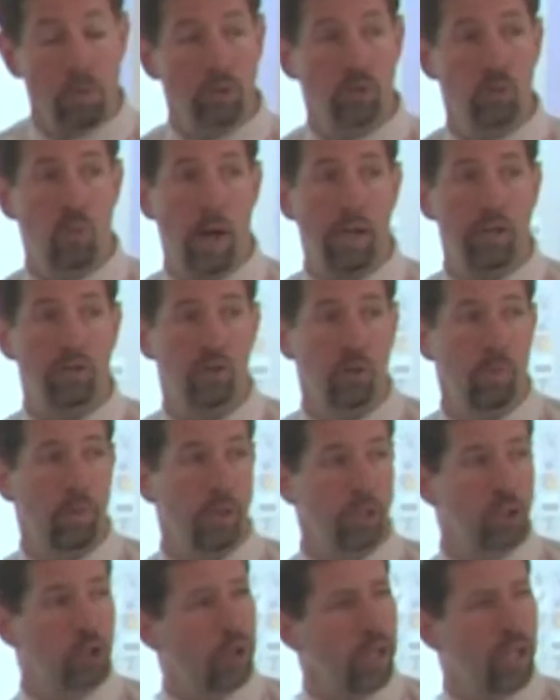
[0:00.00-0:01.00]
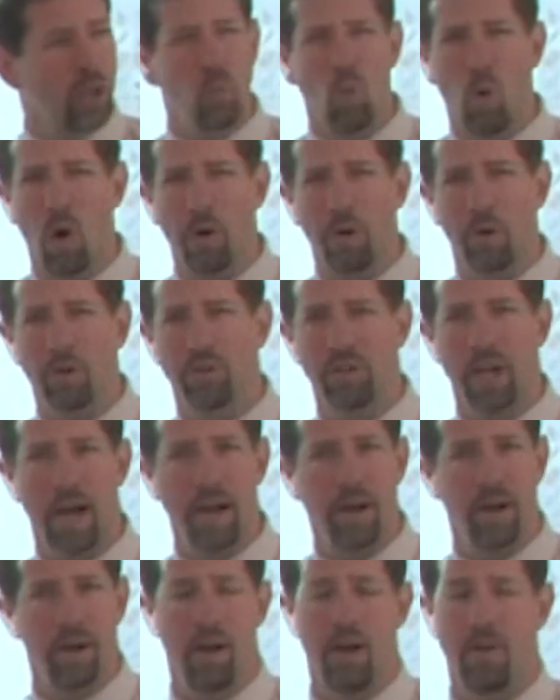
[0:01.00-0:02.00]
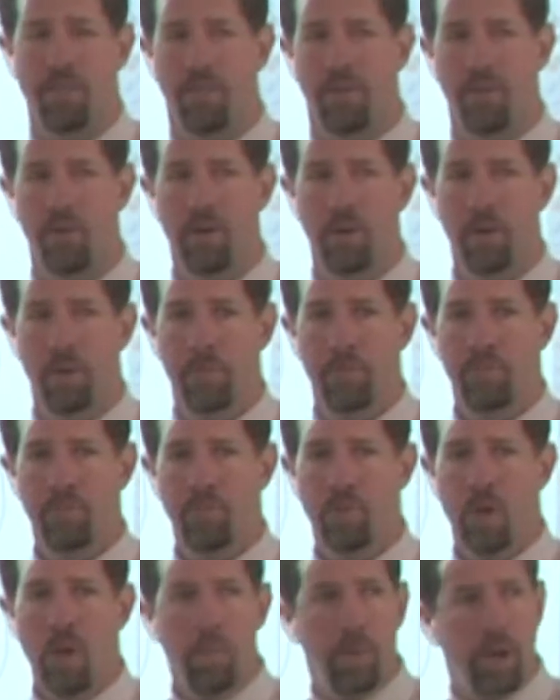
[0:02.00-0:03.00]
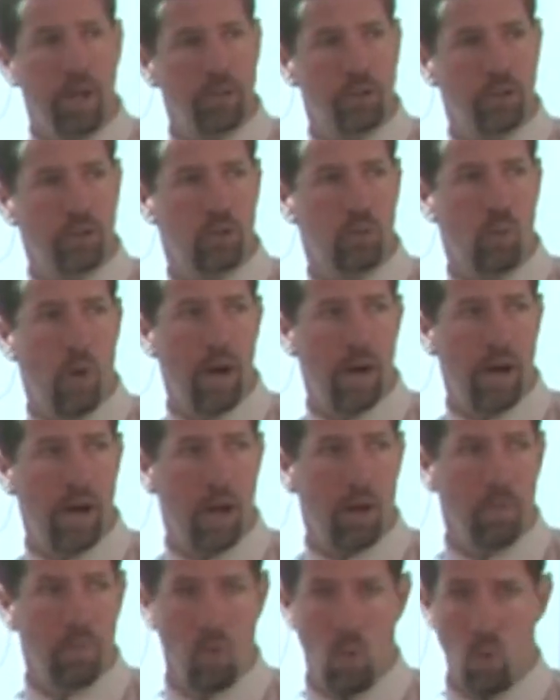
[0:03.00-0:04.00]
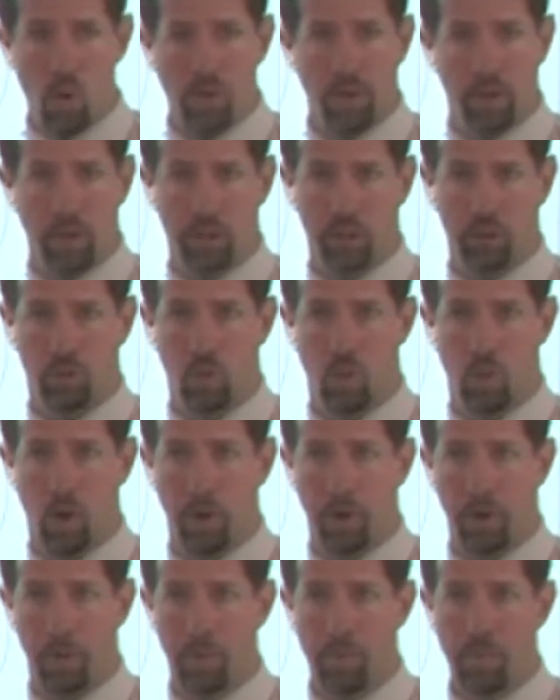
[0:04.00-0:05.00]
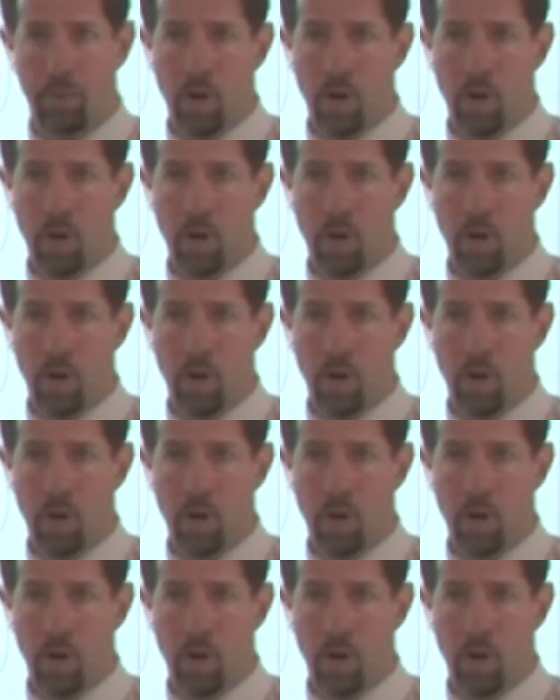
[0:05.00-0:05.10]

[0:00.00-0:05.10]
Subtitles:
who are sweating so much, drinking water is not enough because you're sweating out more than just water.